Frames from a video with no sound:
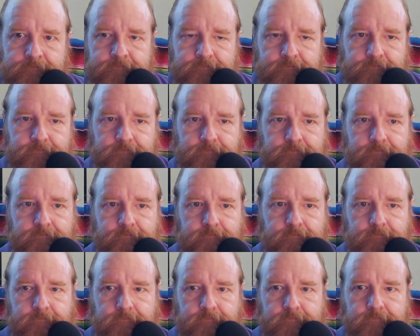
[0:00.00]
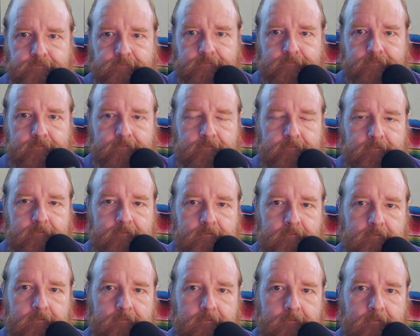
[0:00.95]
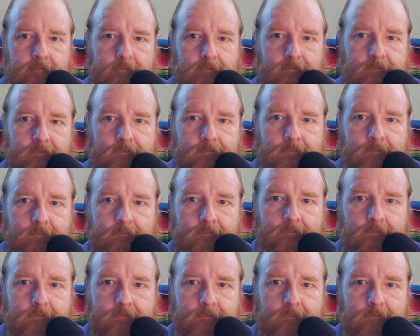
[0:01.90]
This person isn't speaking.